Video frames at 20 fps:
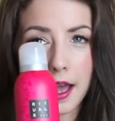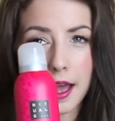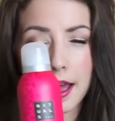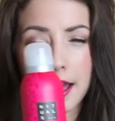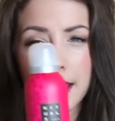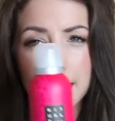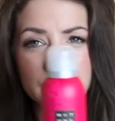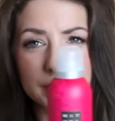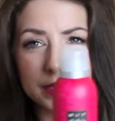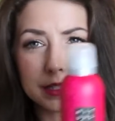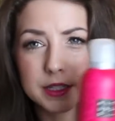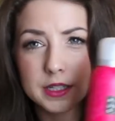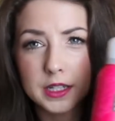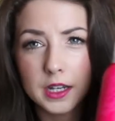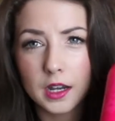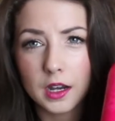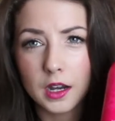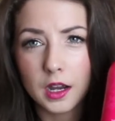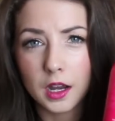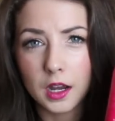And
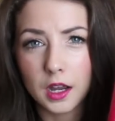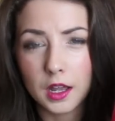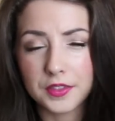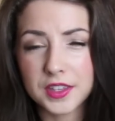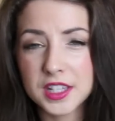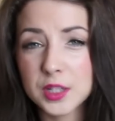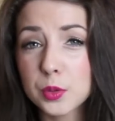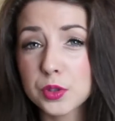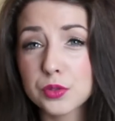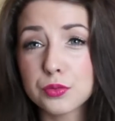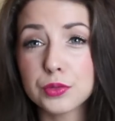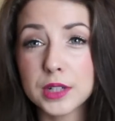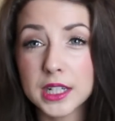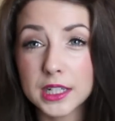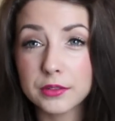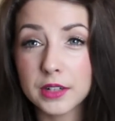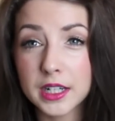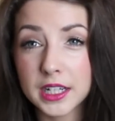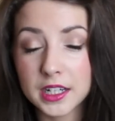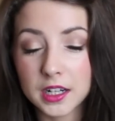this was
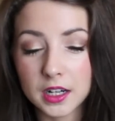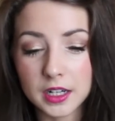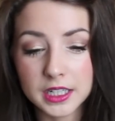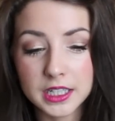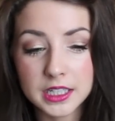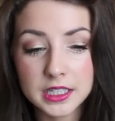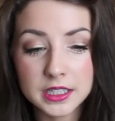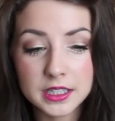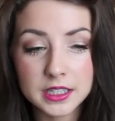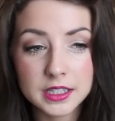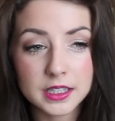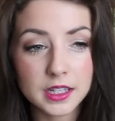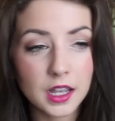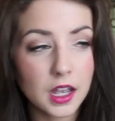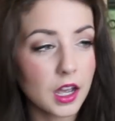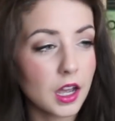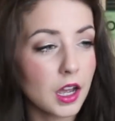really, really nice.